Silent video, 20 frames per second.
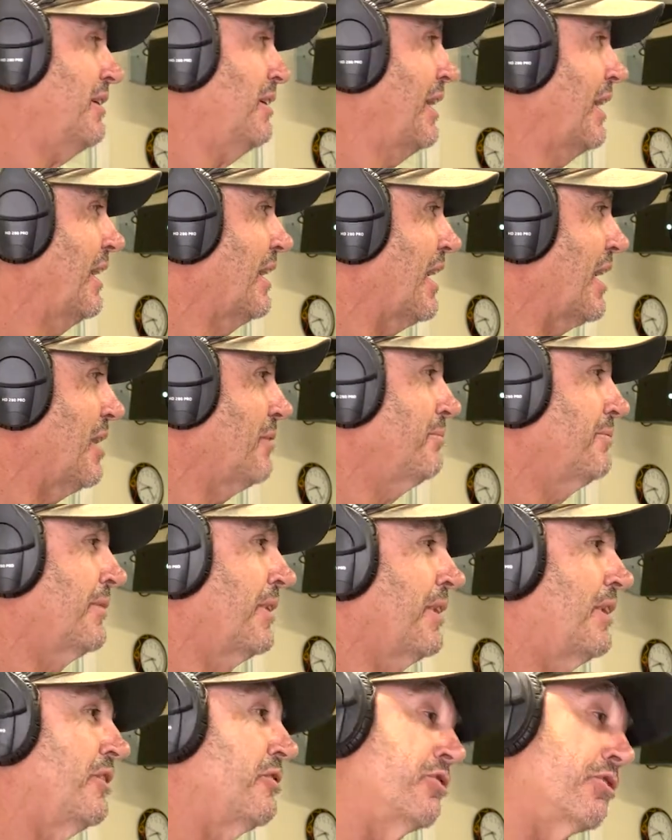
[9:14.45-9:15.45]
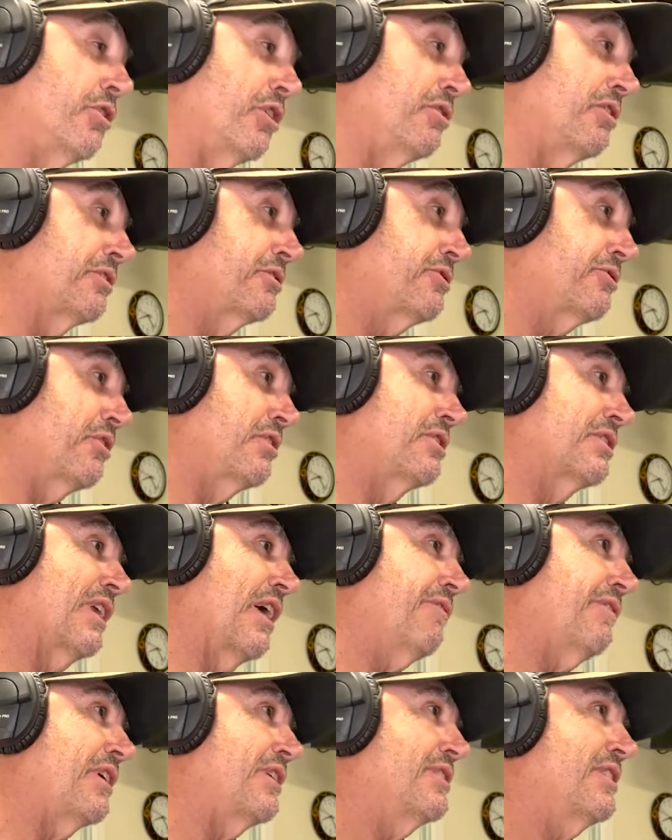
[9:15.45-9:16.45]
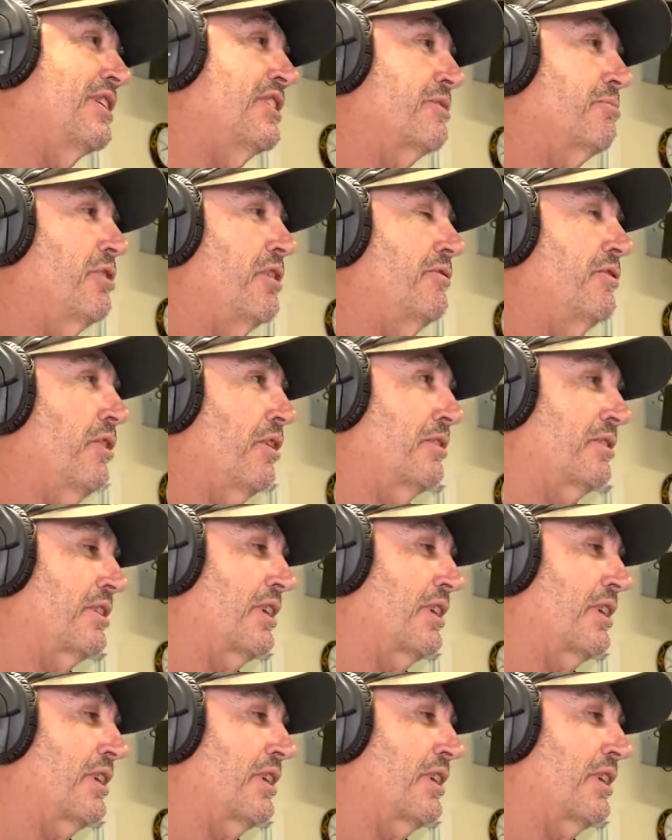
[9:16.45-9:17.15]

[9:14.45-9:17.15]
And um, Drew Drew's left; he's since moved on.